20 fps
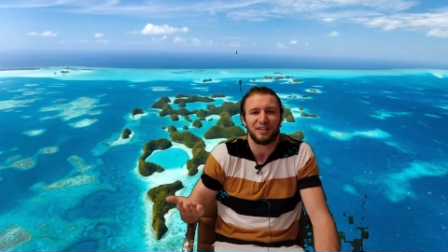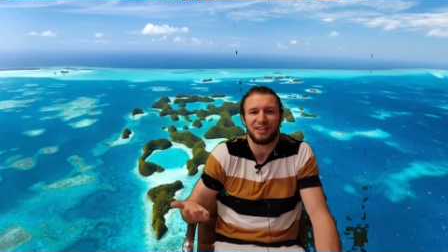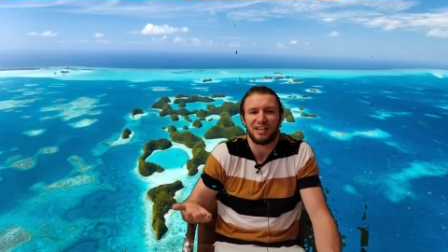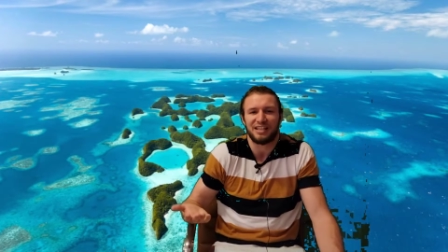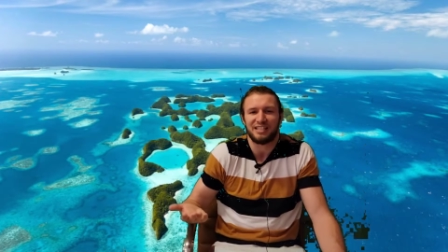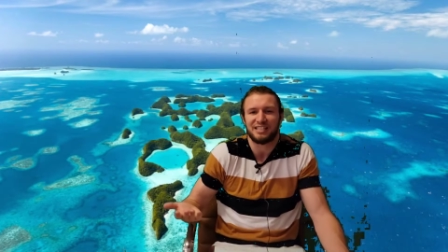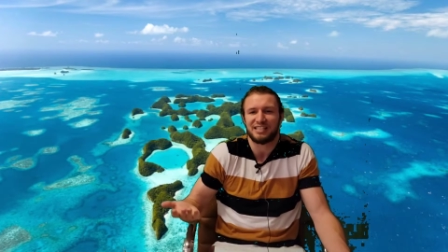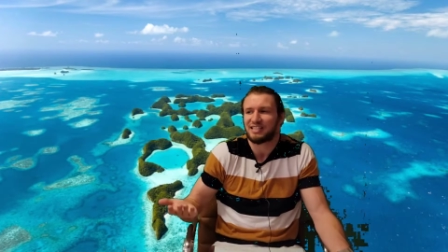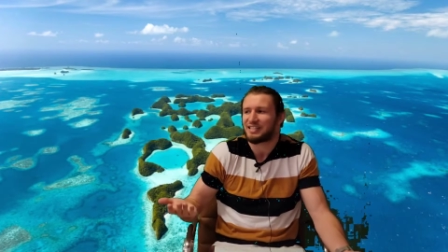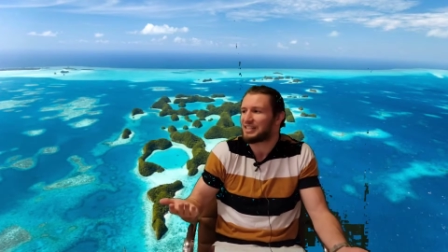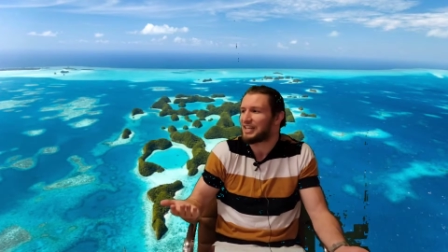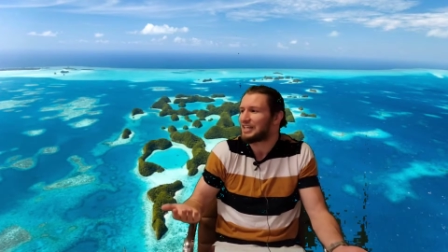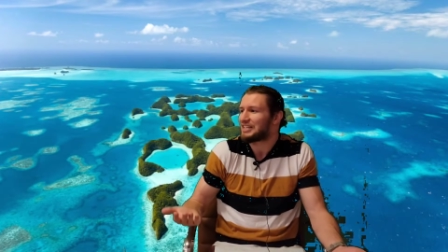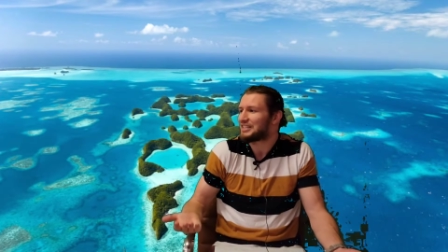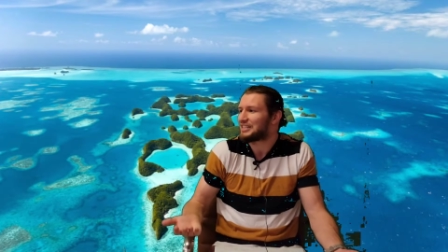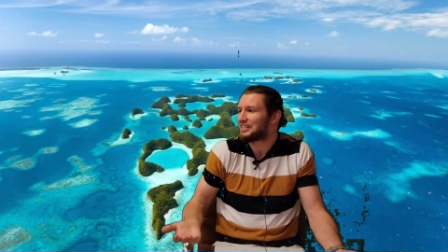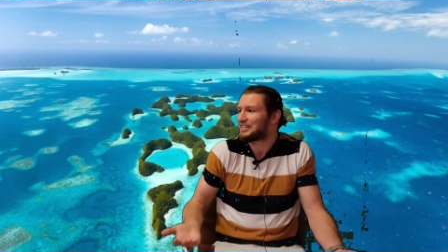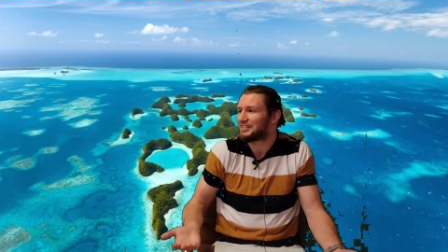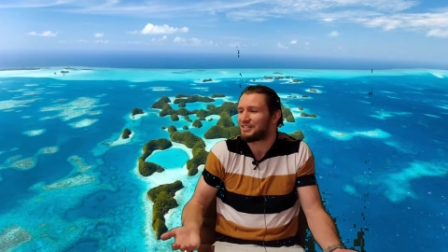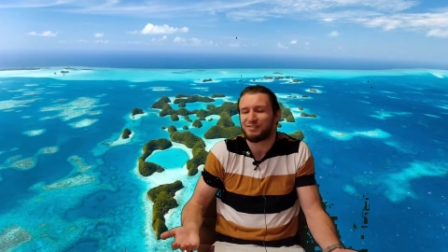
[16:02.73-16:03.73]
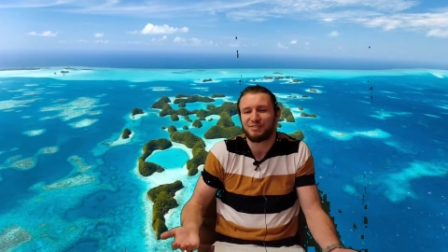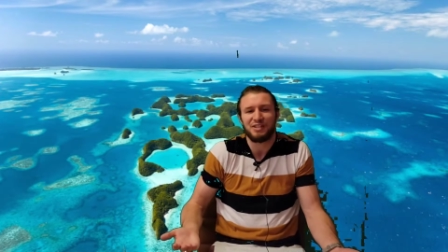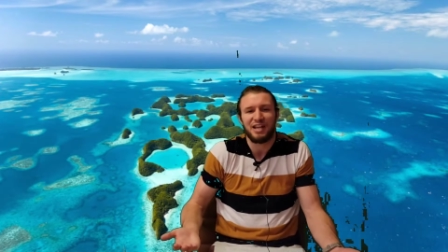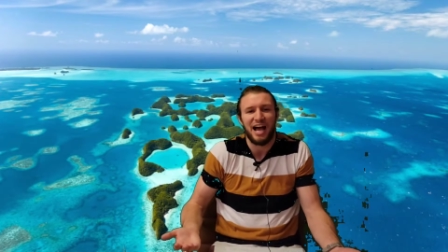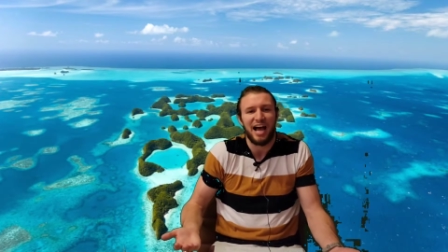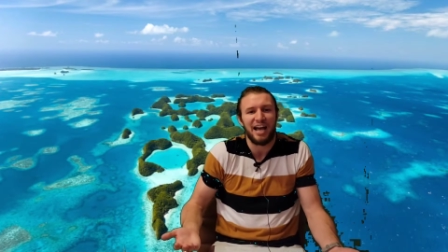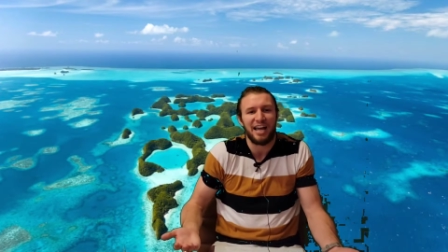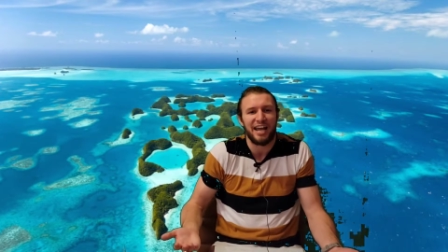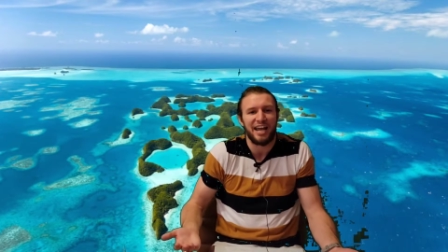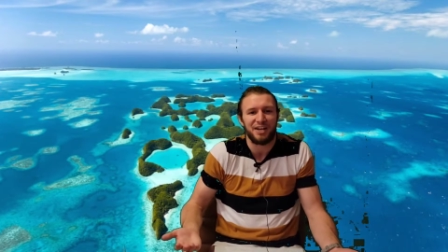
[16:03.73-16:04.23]
that's
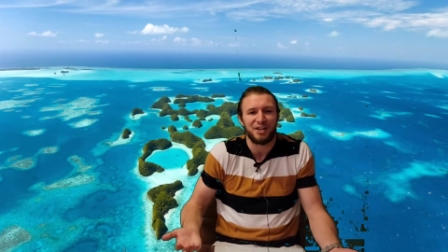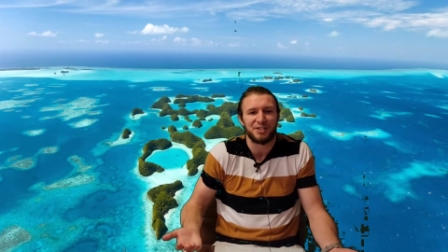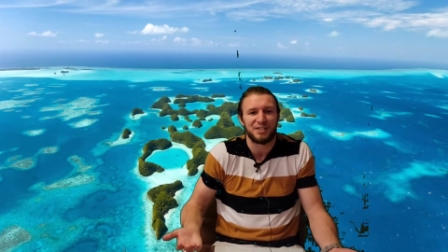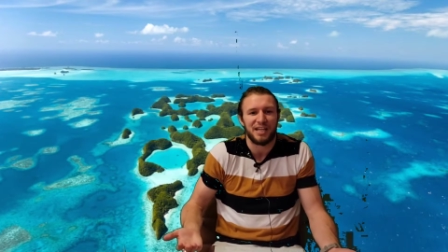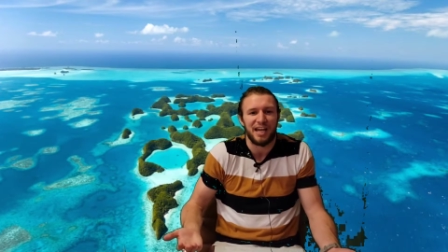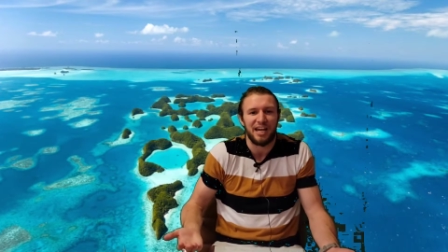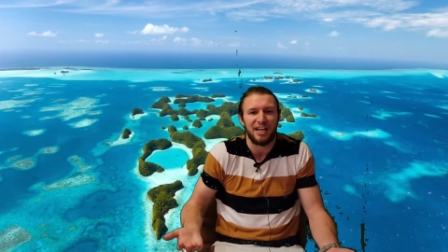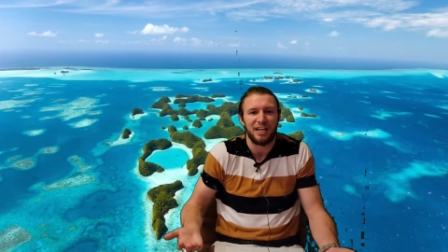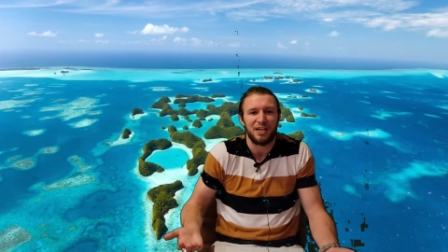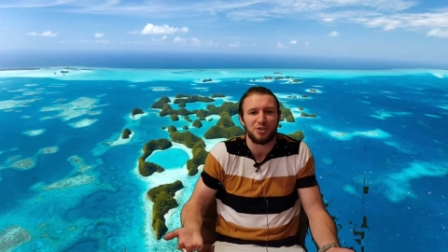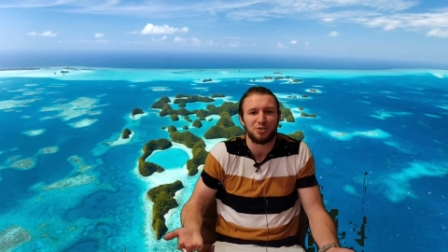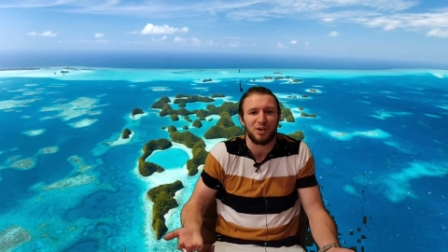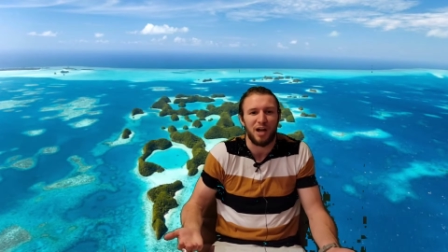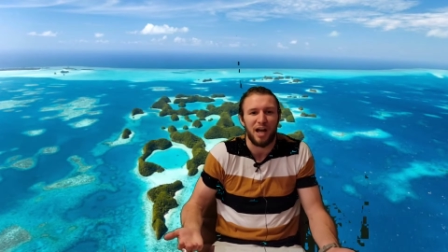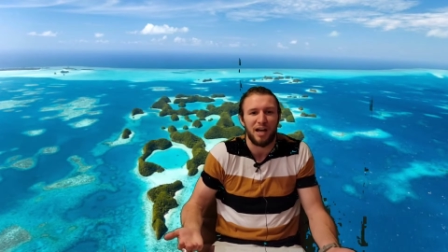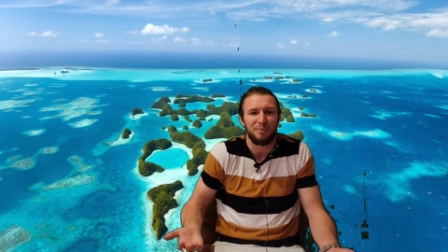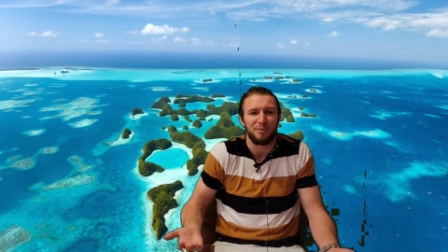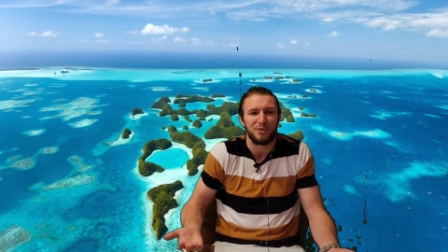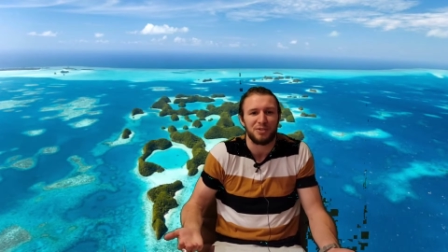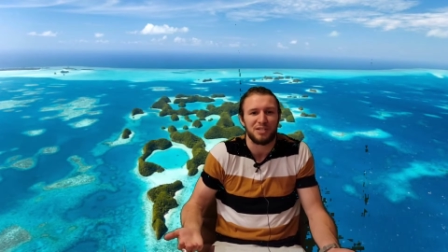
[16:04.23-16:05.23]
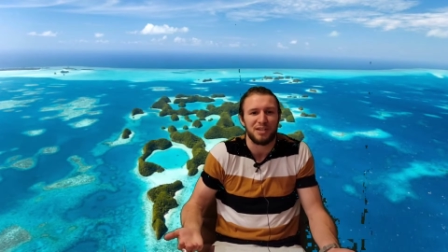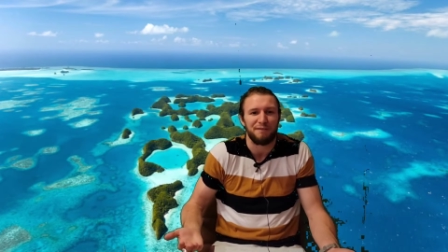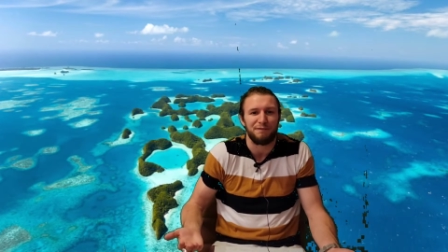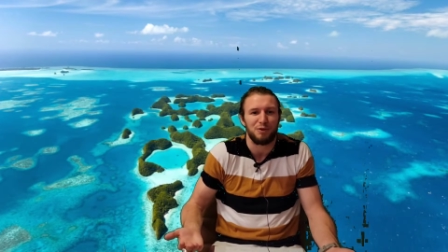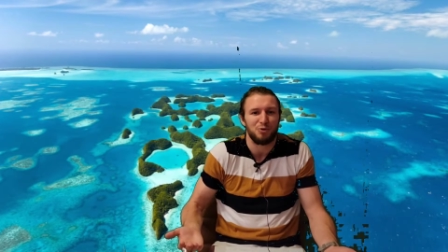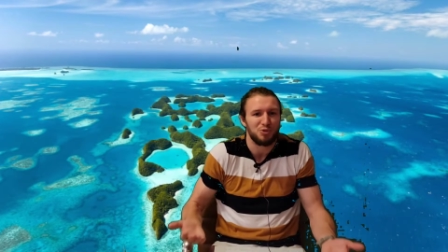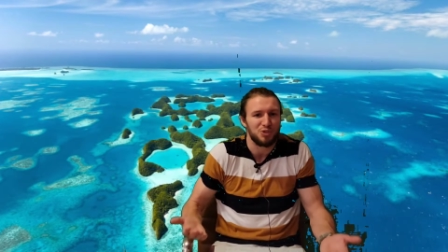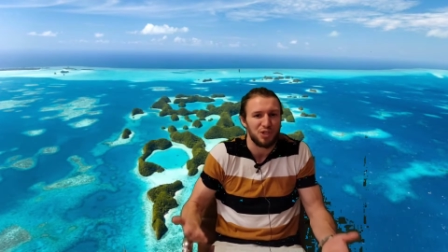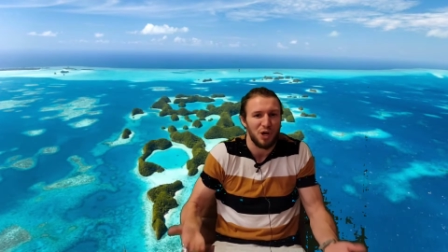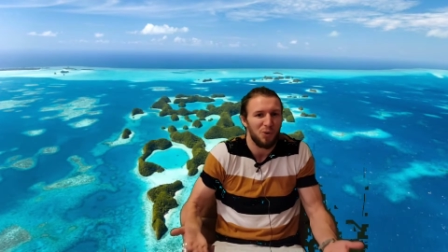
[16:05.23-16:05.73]
not entertaining tribals if
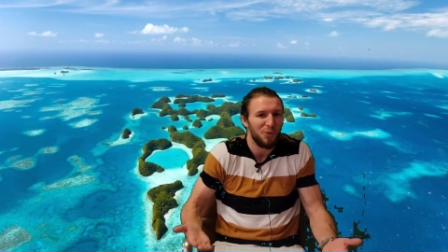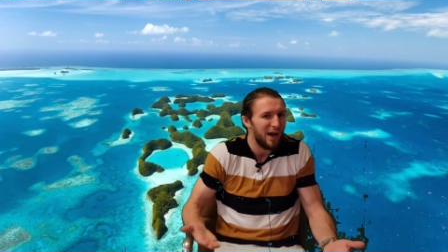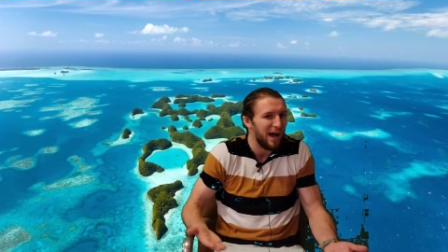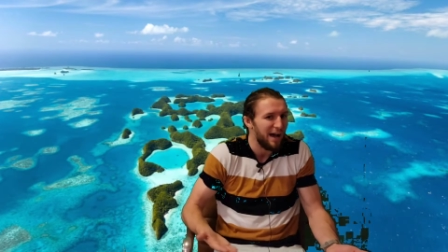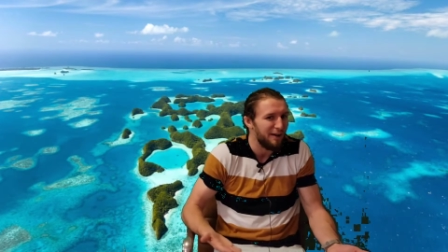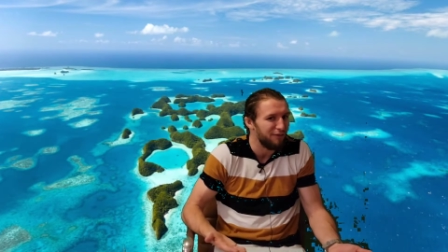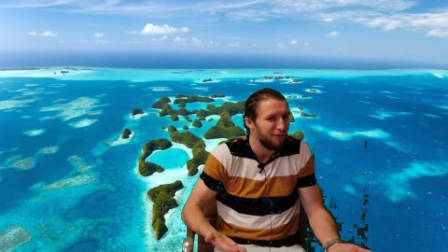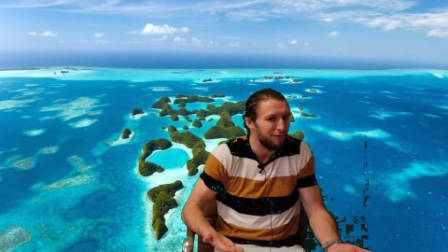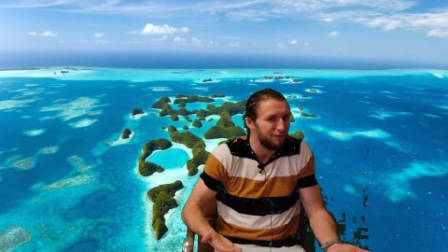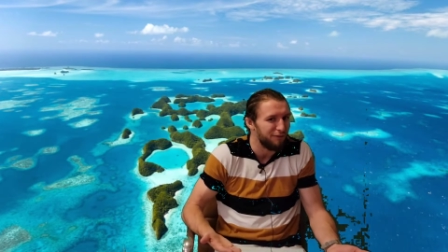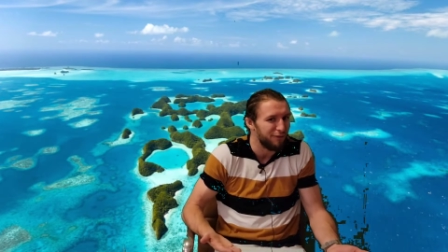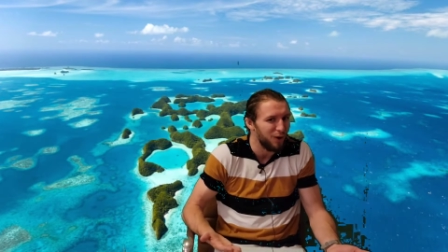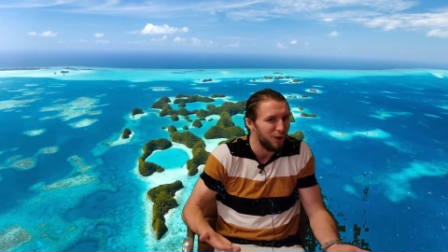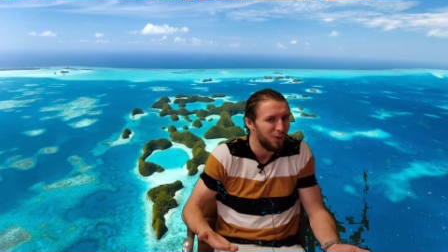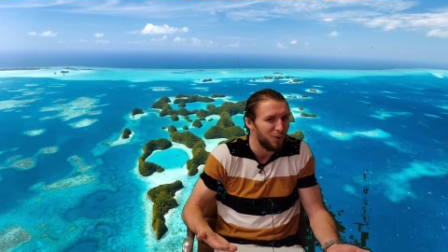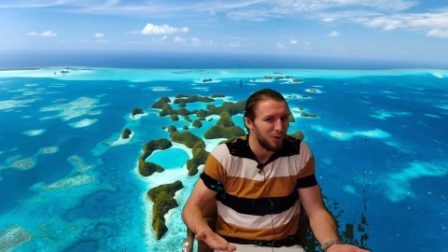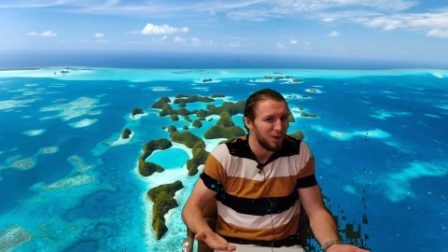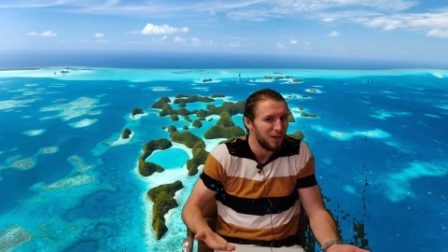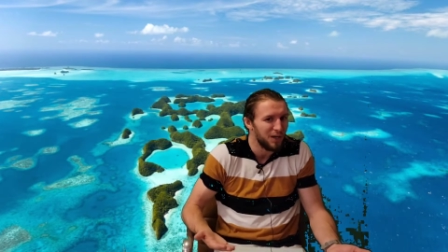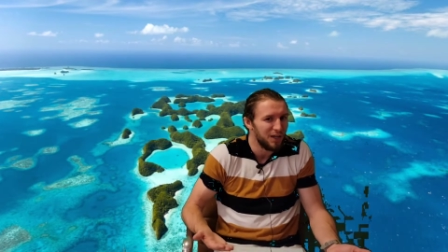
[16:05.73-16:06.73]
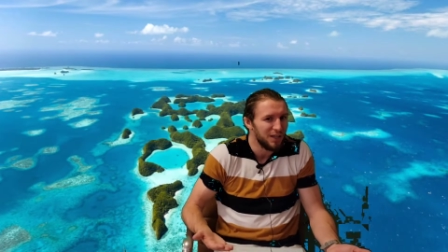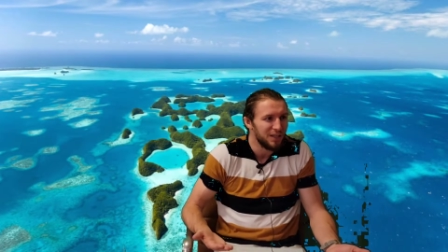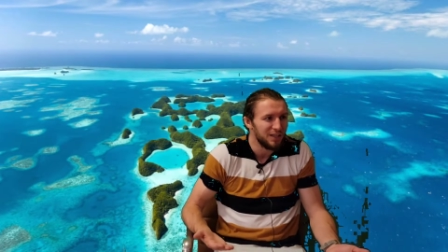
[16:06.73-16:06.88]
you don't have a vote.